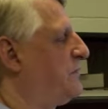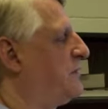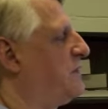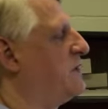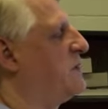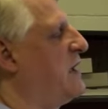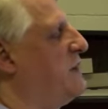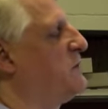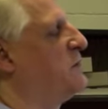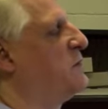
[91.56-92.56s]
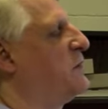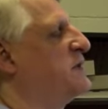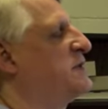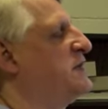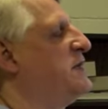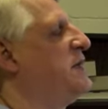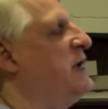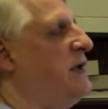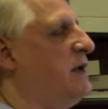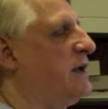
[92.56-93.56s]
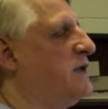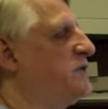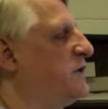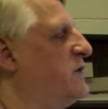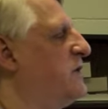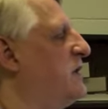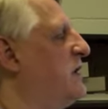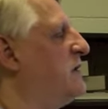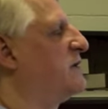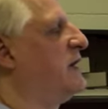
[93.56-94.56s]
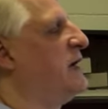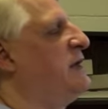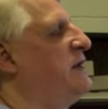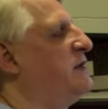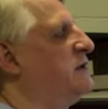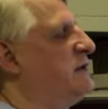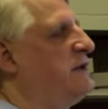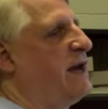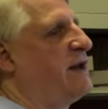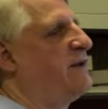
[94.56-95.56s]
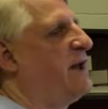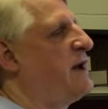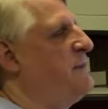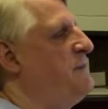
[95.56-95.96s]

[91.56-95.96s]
So I'm going to press the keystroke Alt-A to go to the Data tab.